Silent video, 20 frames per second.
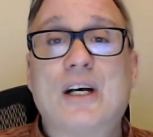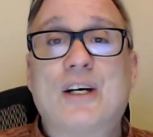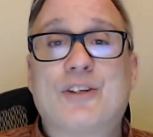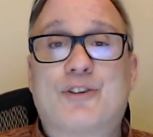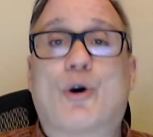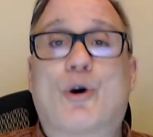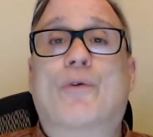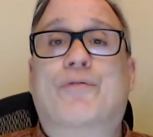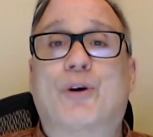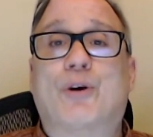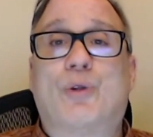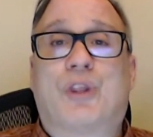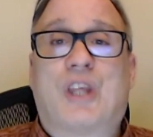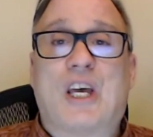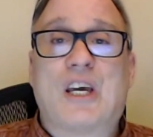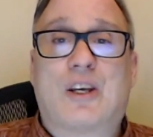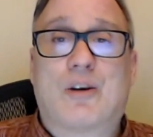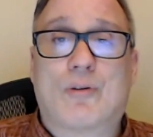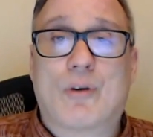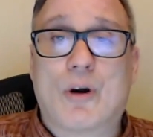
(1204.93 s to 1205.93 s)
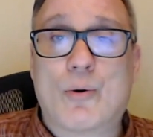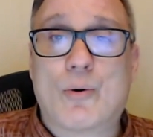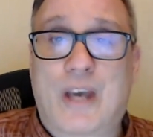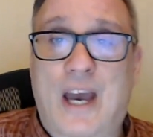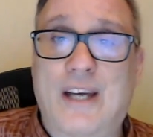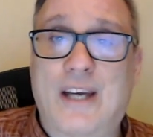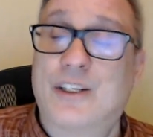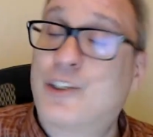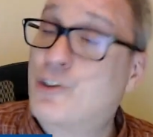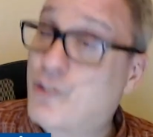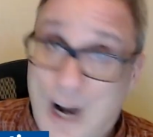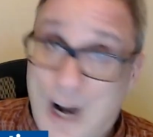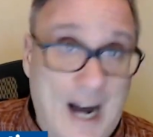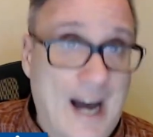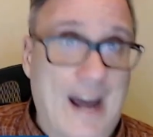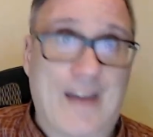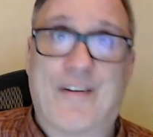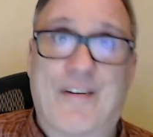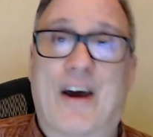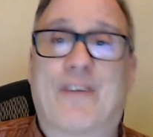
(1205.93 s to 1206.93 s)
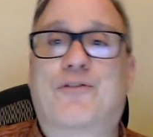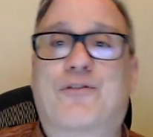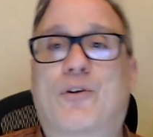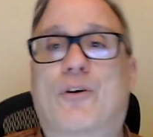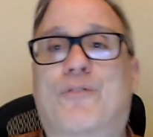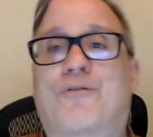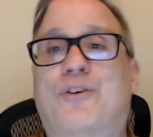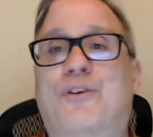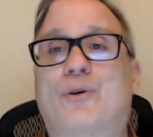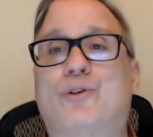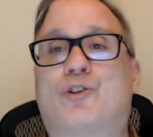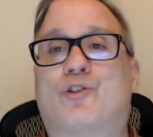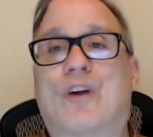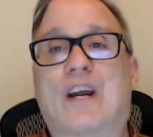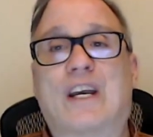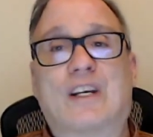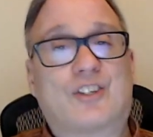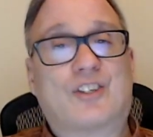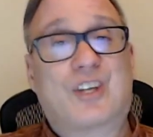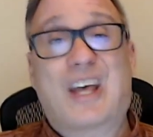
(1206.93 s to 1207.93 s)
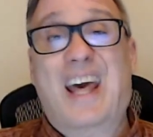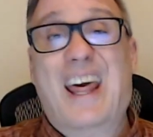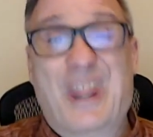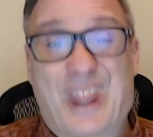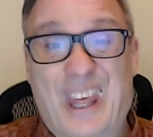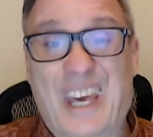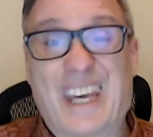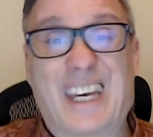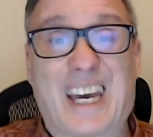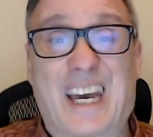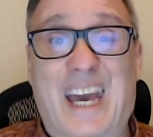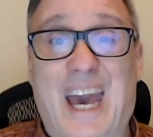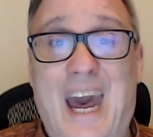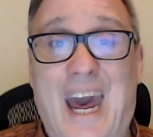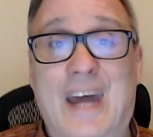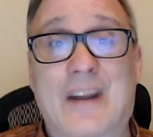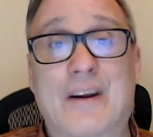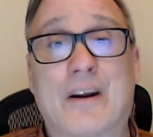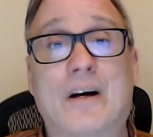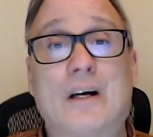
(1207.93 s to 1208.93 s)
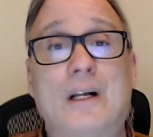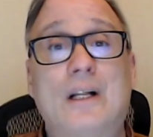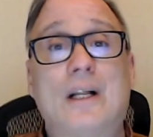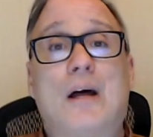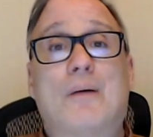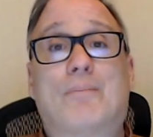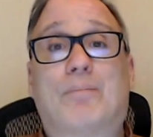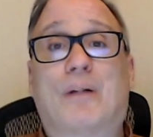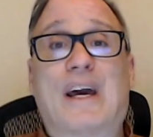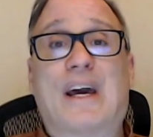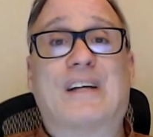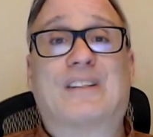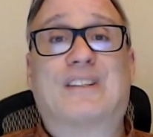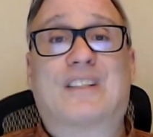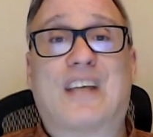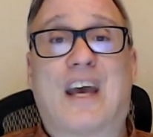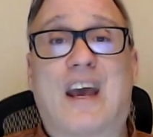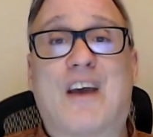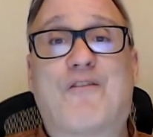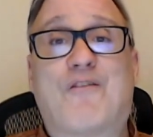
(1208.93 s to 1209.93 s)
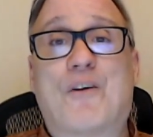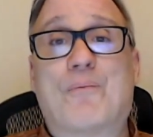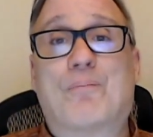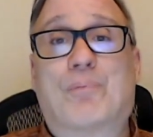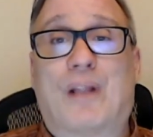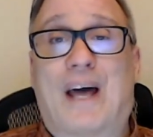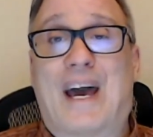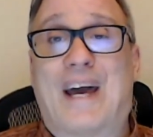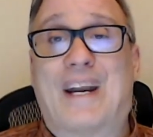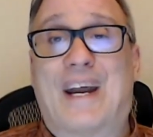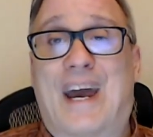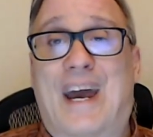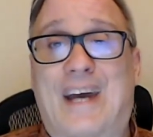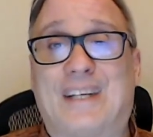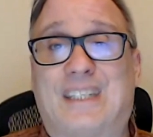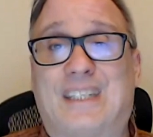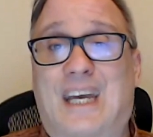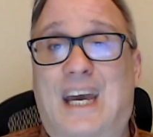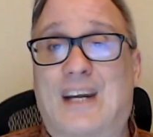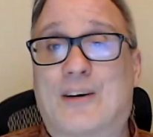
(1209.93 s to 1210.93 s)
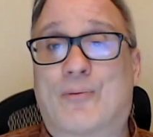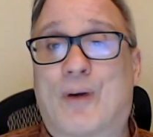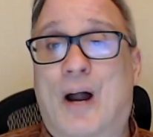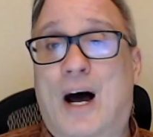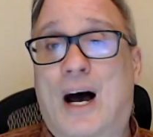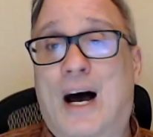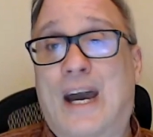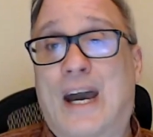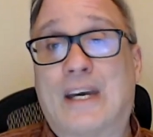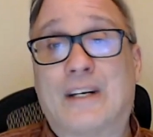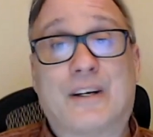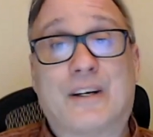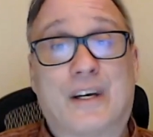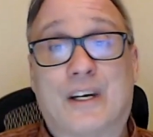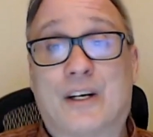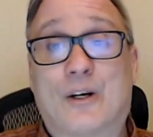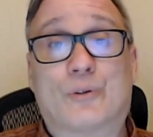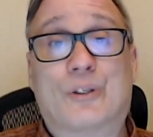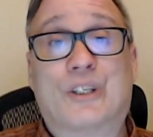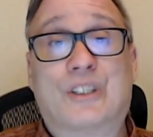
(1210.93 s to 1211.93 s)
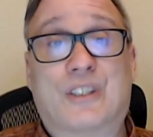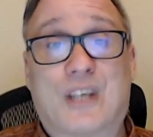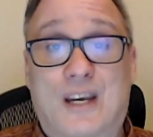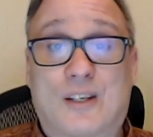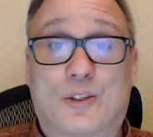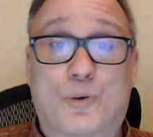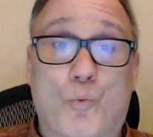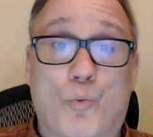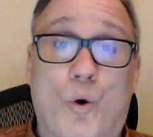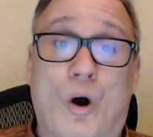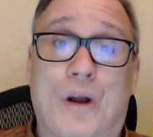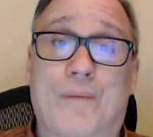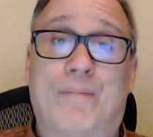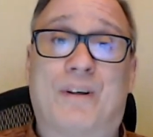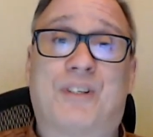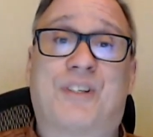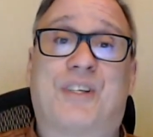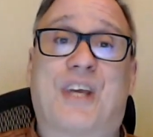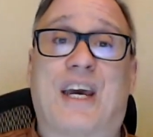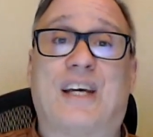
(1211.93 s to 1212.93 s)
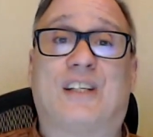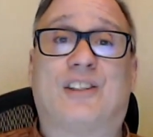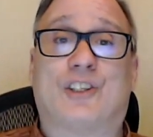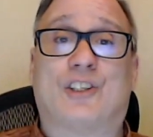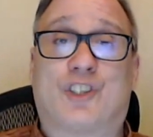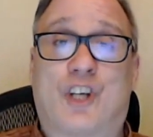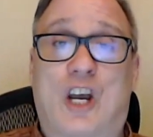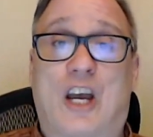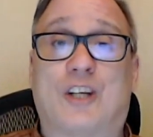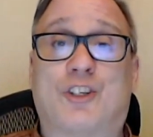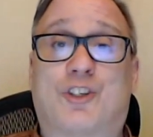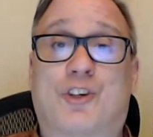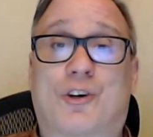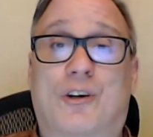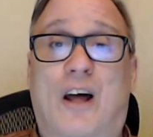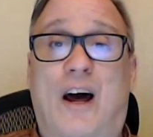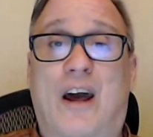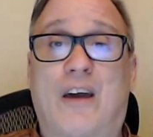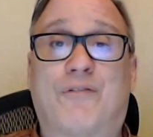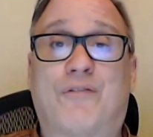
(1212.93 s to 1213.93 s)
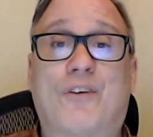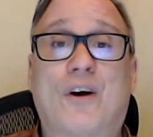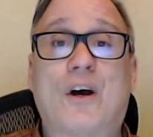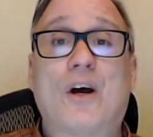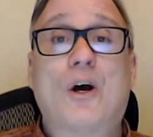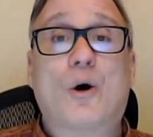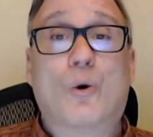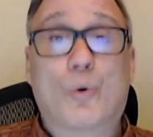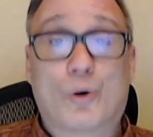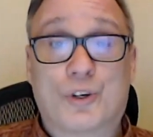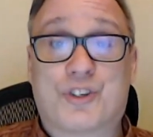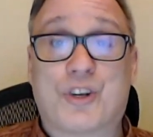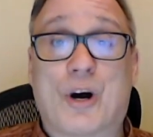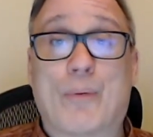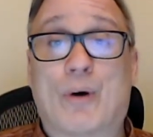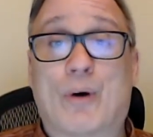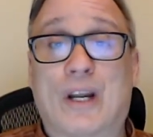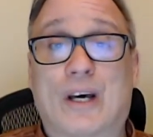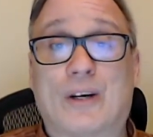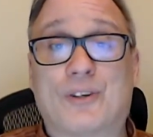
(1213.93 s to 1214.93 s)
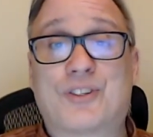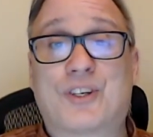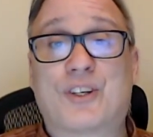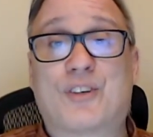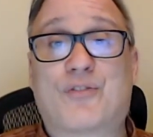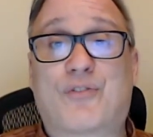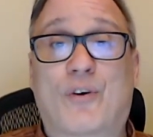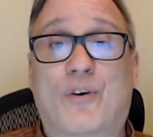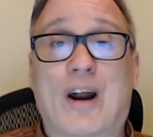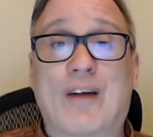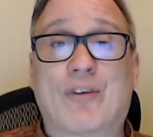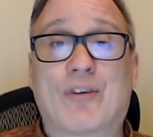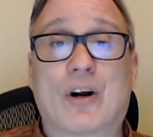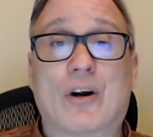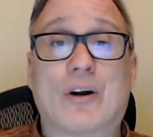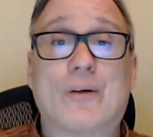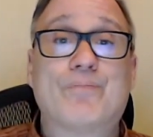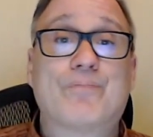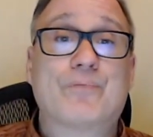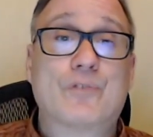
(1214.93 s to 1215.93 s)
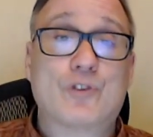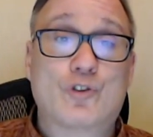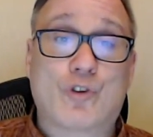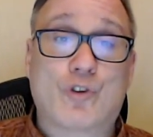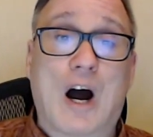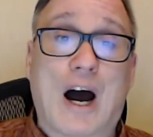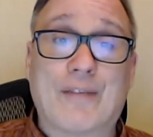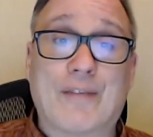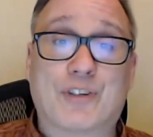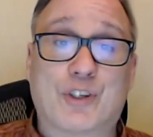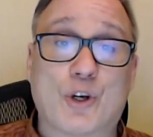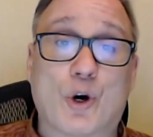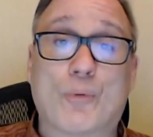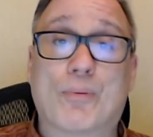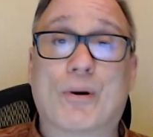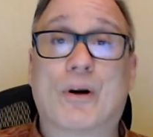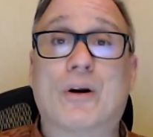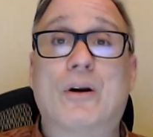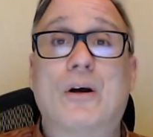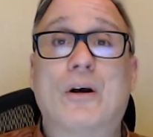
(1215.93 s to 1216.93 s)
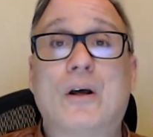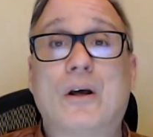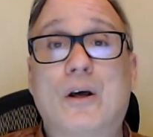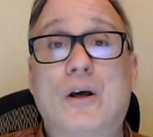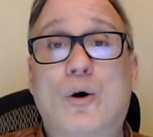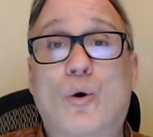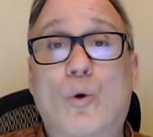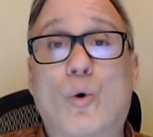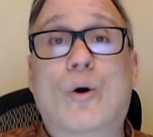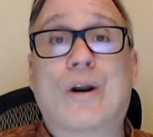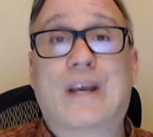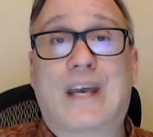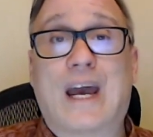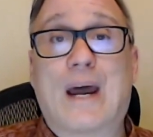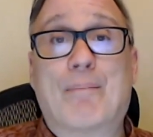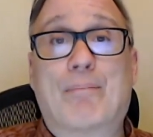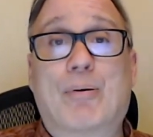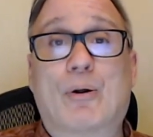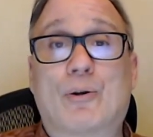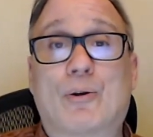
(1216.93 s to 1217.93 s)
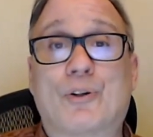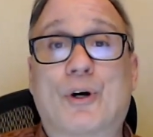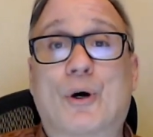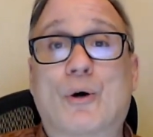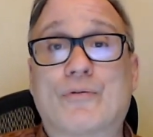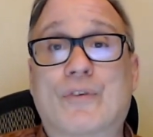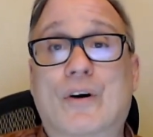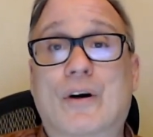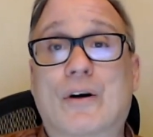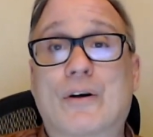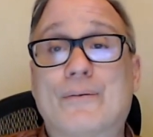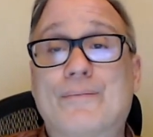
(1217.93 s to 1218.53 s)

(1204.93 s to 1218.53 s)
So if you think you're okay to drive after a few drinks, think again. Play it safe and plan ahead to get a ride. It only takes one mistake to change your life or someone else's forever. Drive sober or get pulled over.